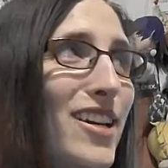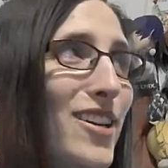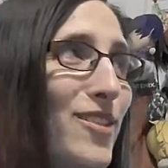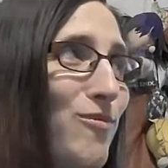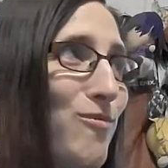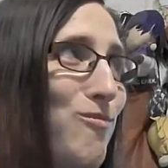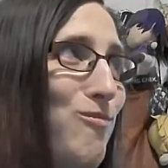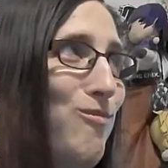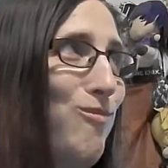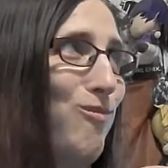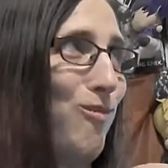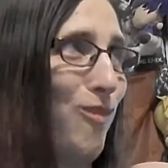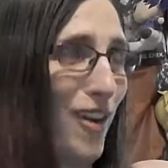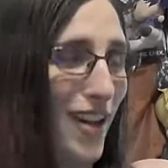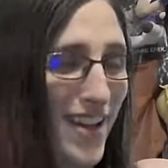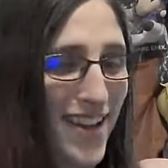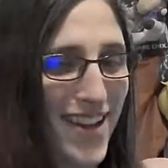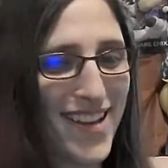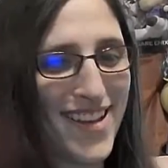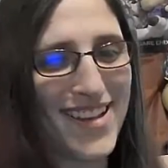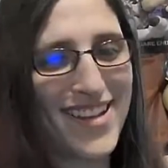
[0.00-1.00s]
you and I both were
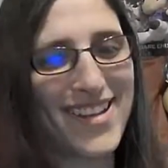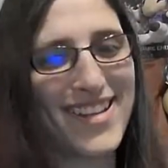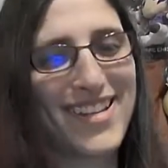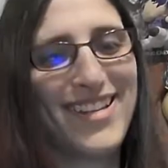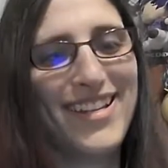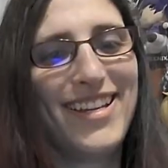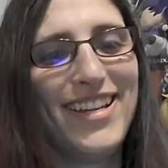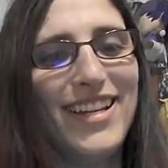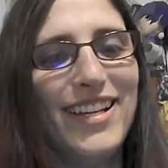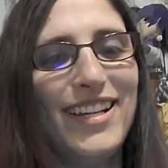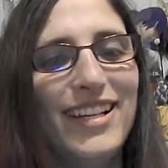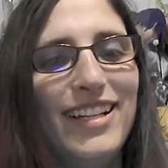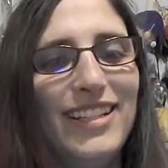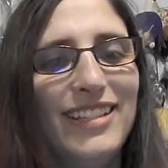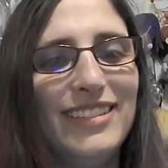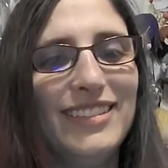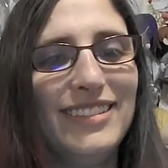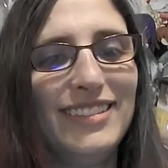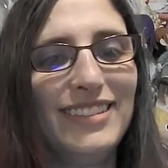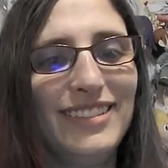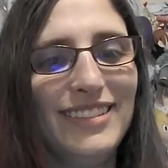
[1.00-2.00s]
like,
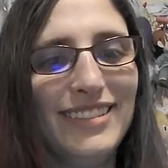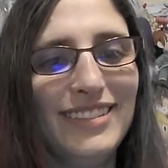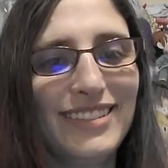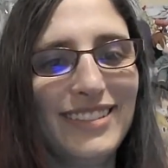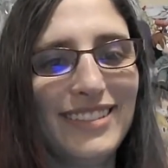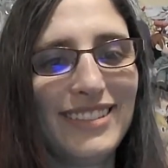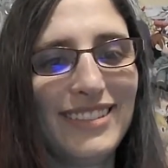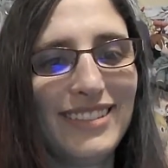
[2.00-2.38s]
what?